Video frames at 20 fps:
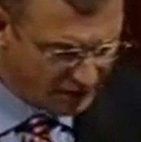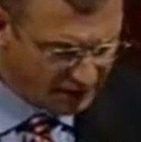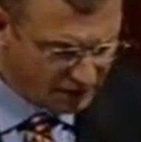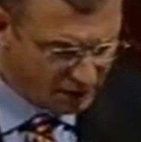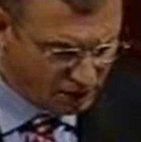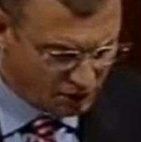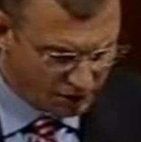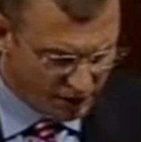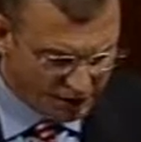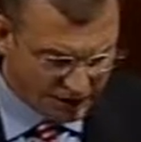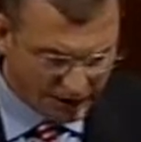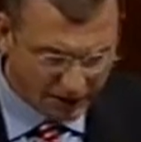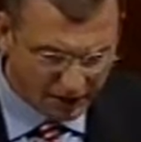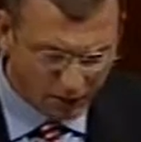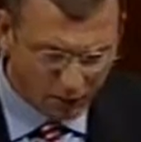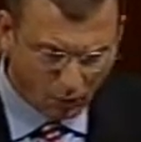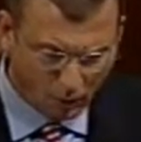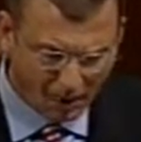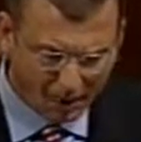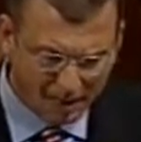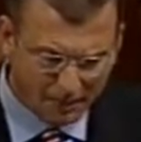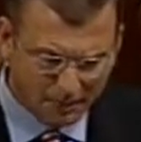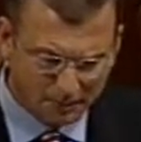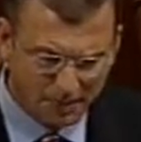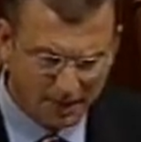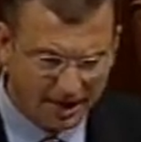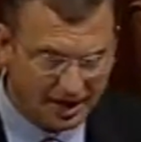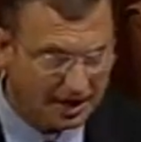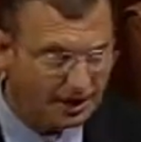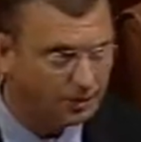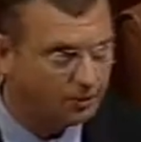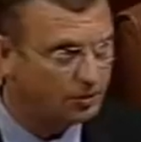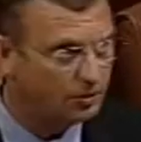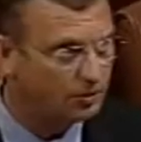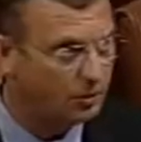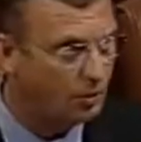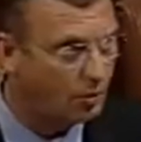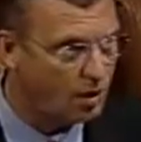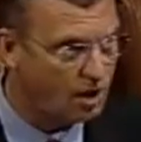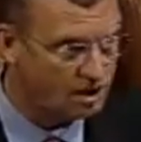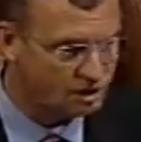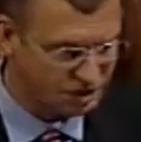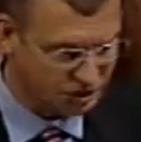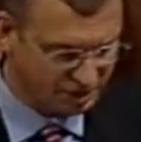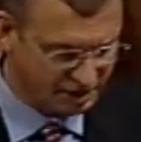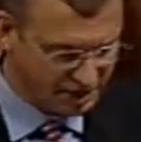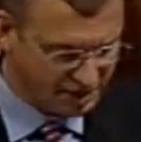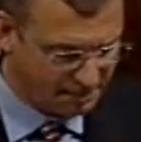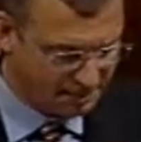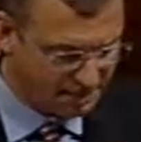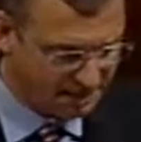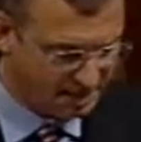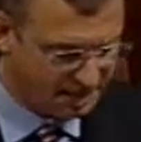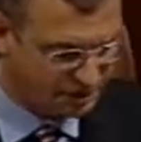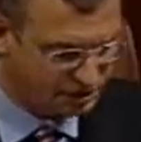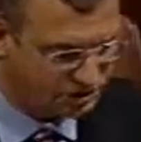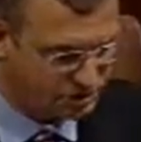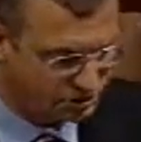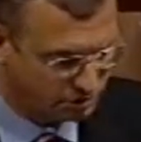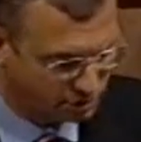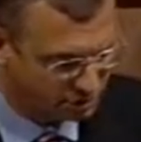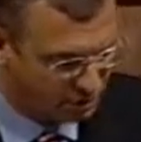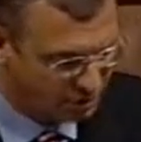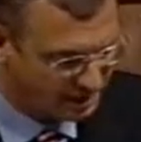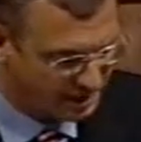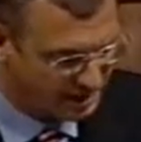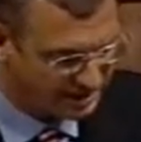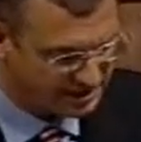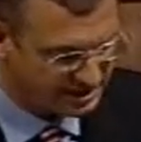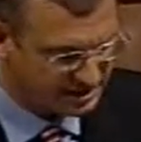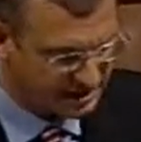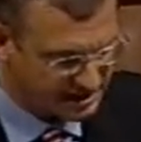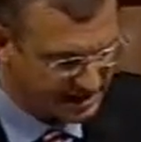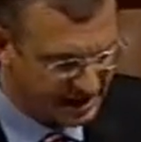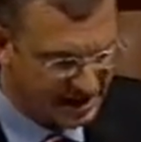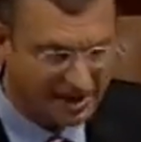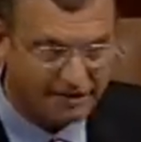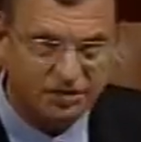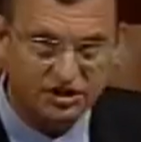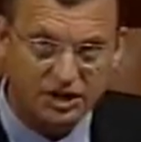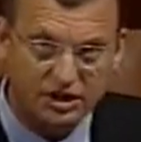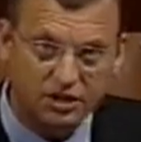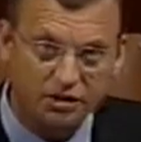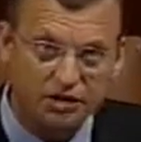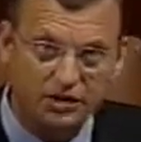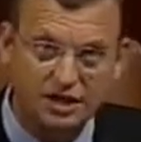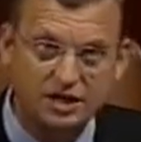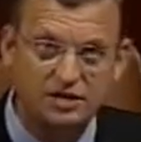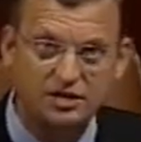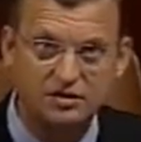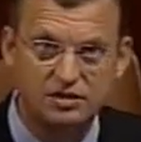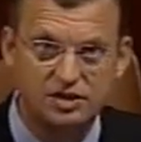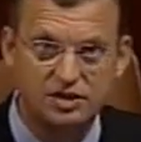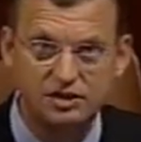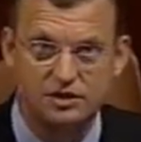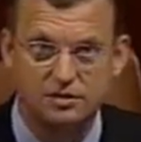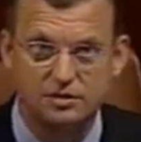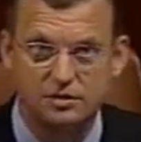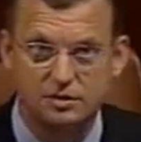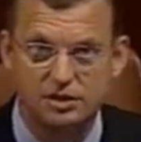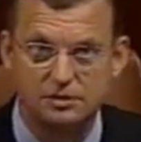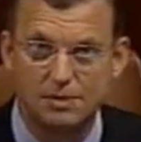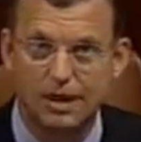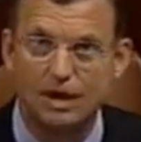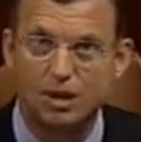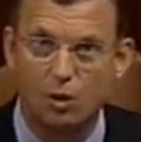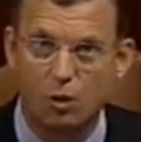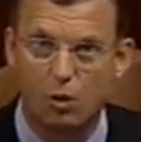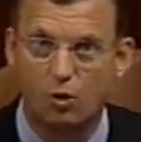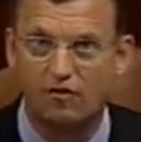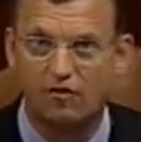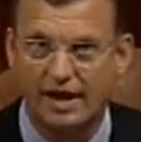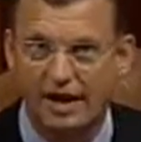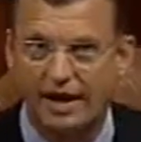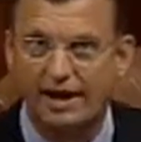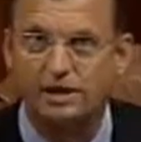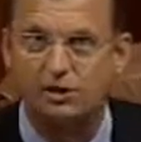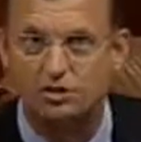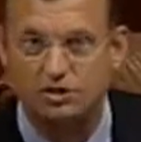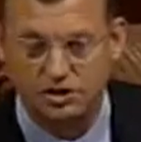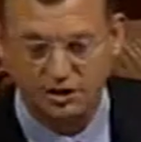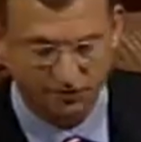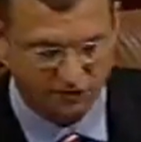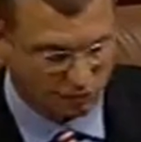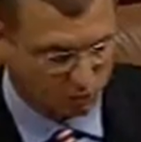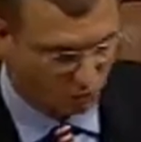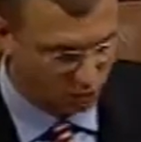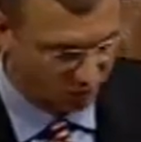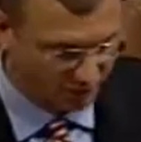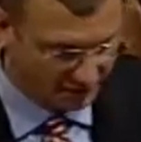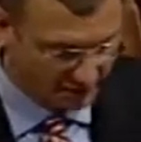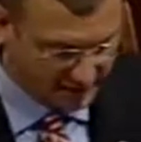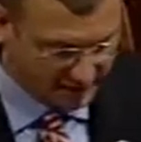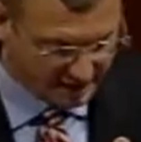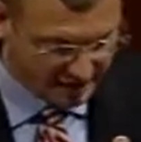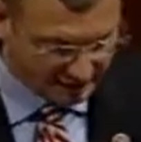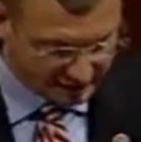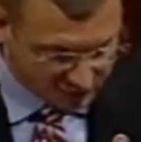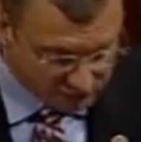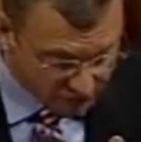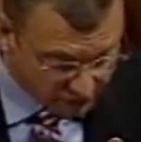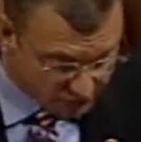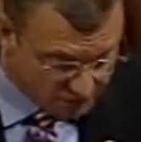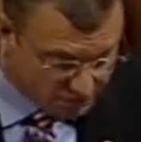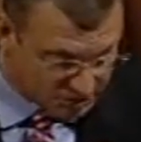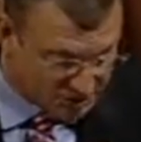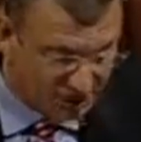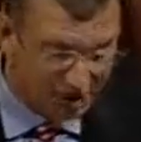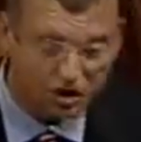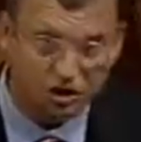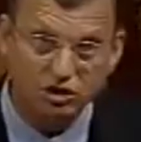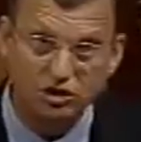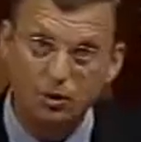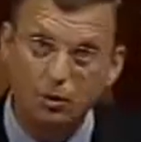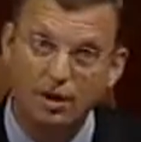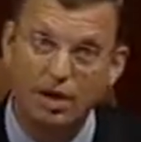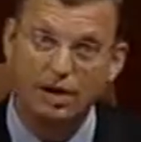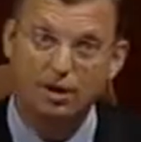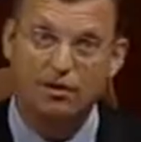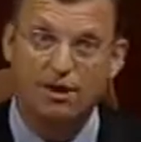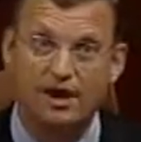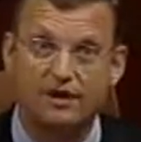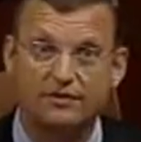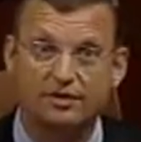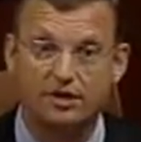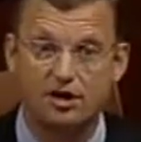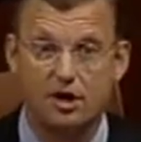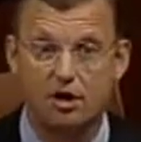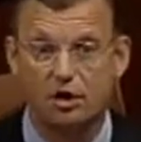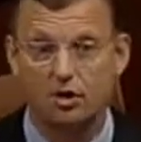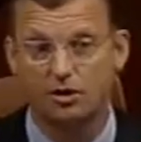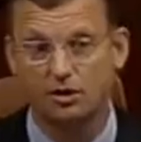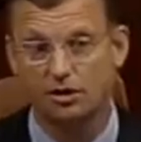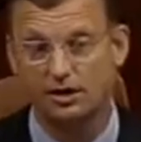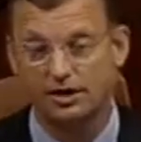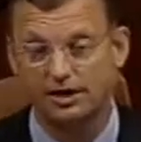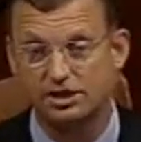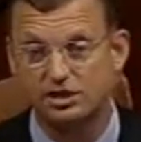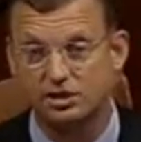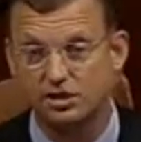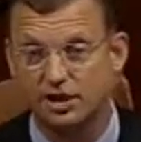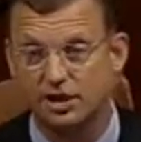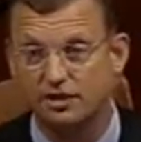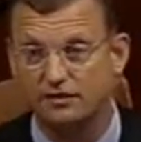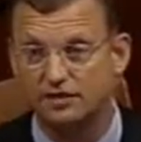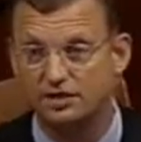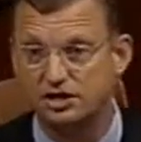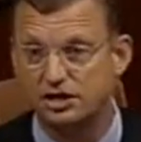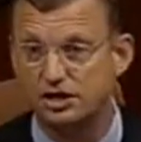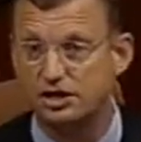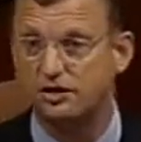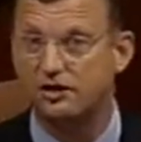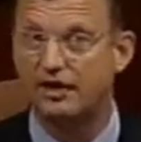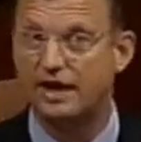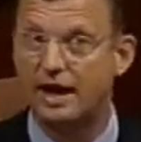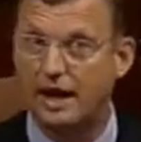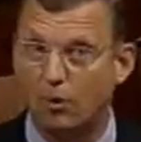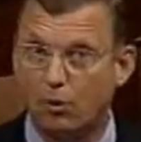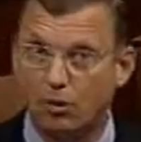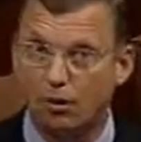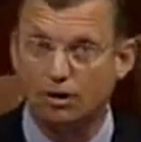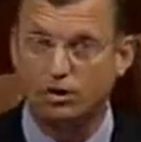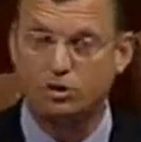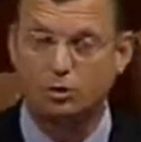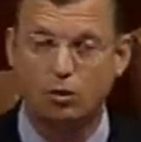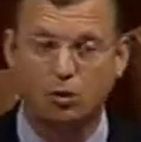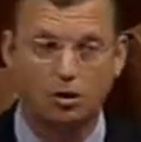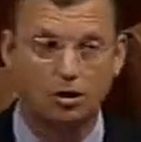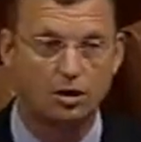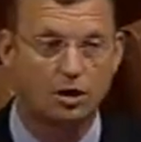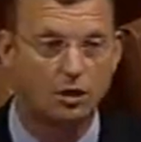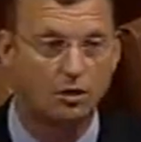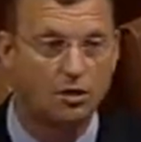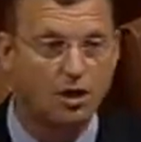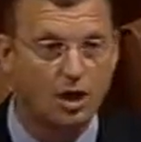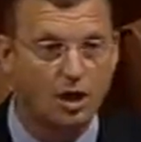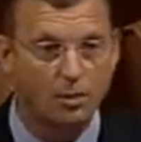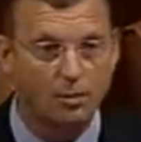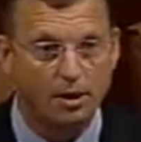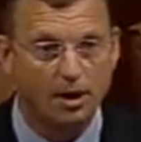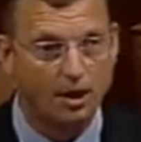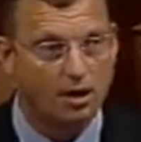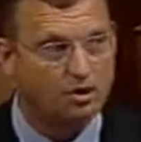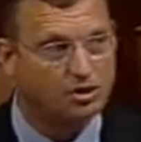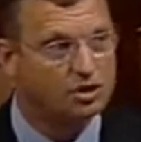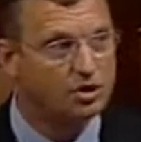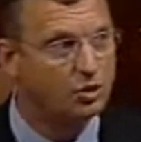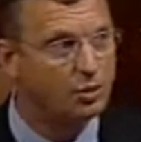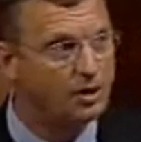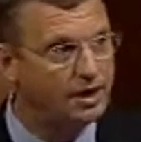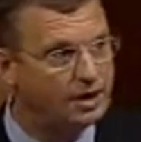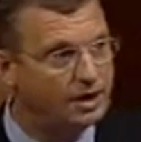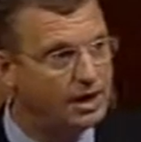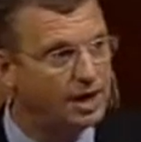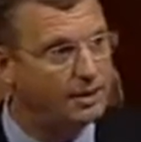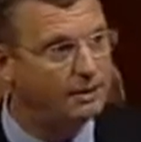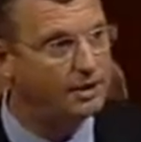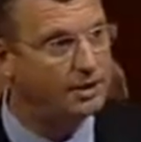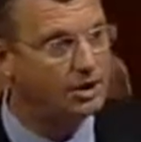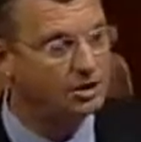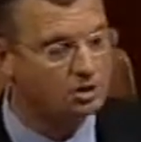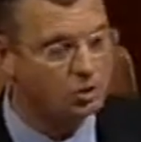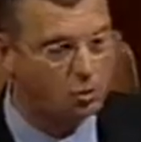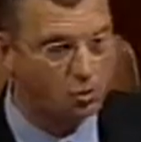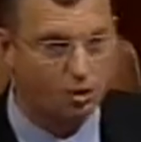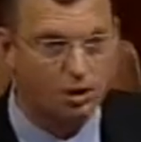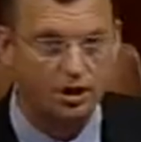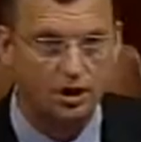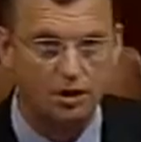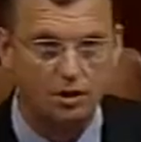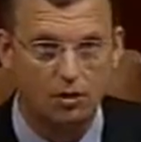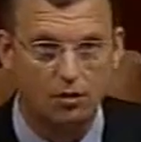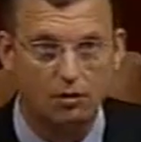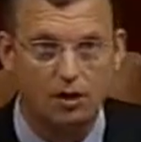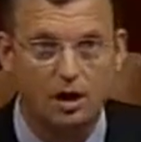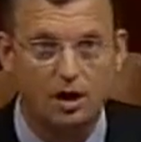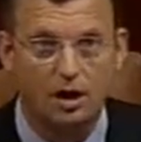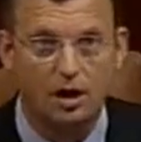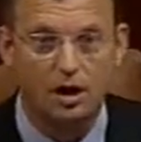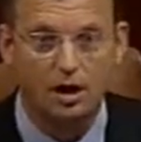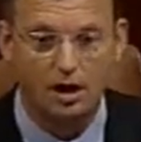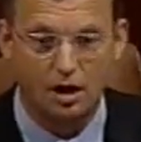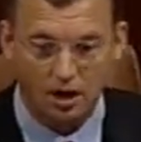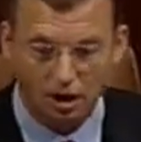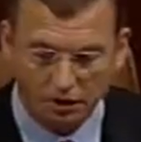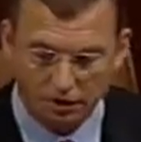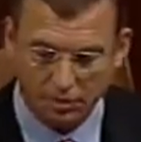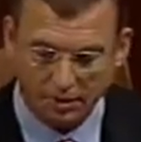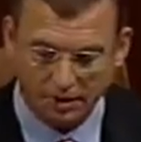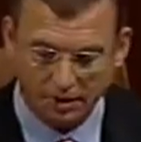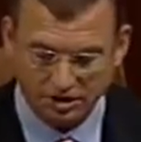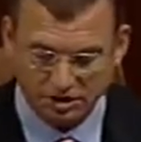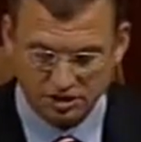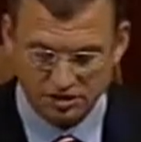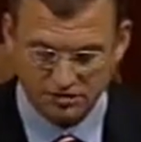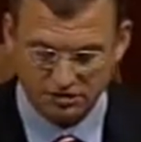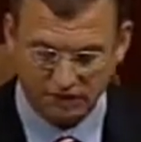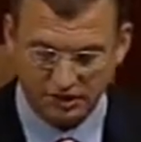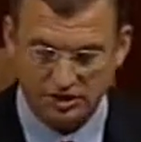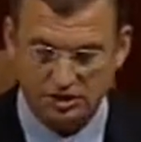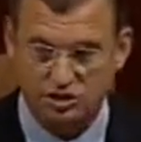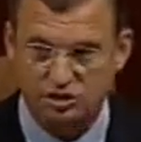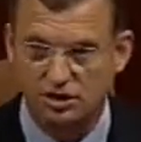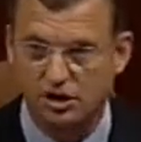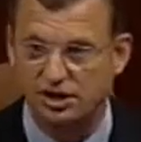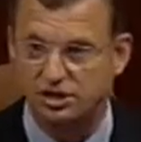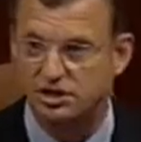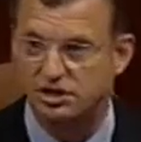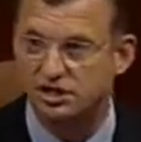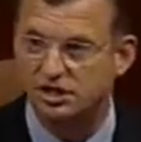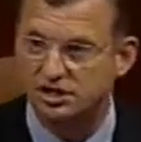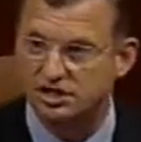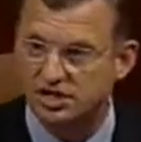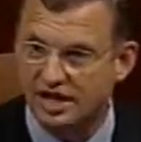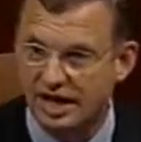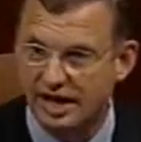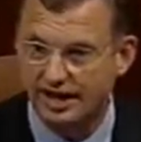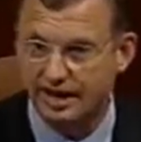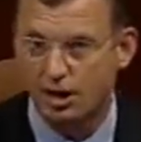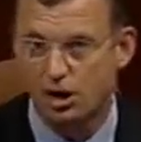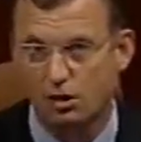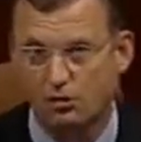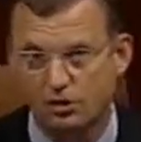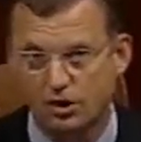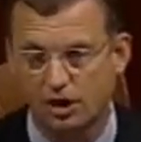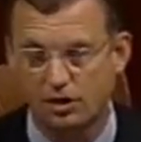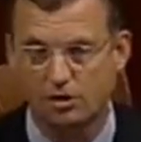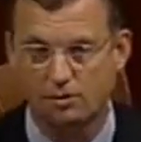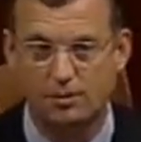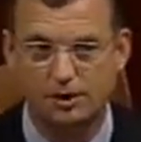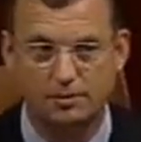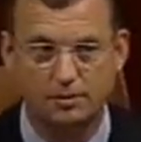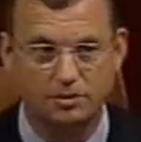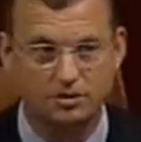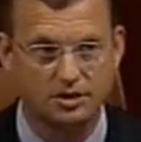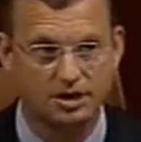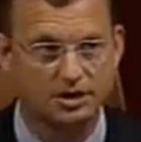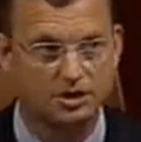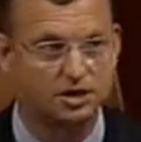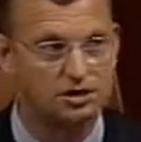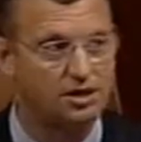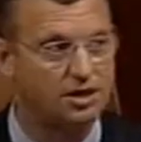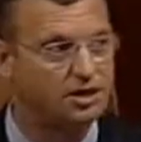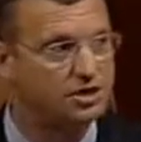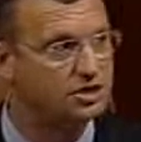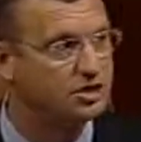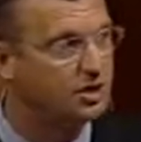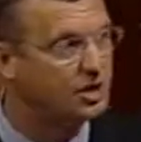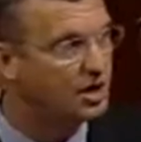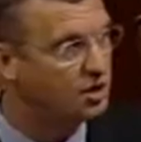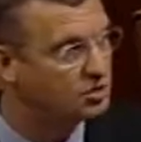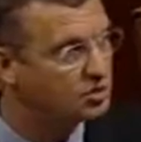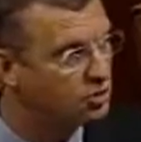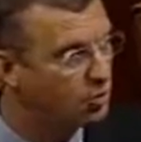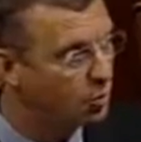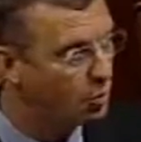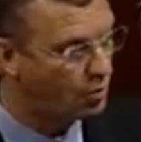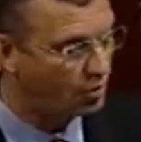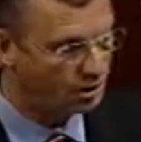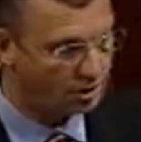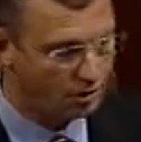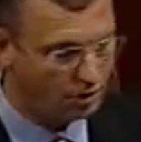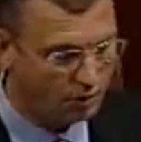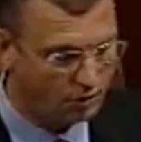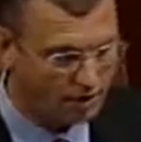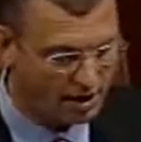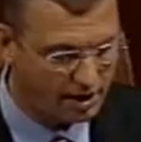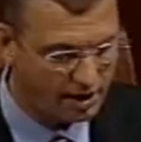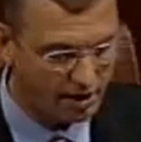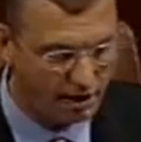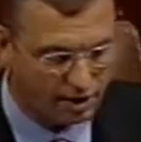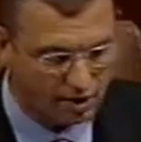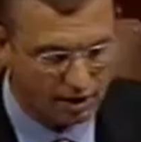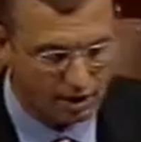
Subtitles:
You know, when I began to Washington and I began to look, I said, I took these as my core values, if you would. I took them seriously when I crafted not only the legislative agenda that I wanted to work on, but also when it came down to working on other pieces of legislation and signing on to other people's legislation, and also working with our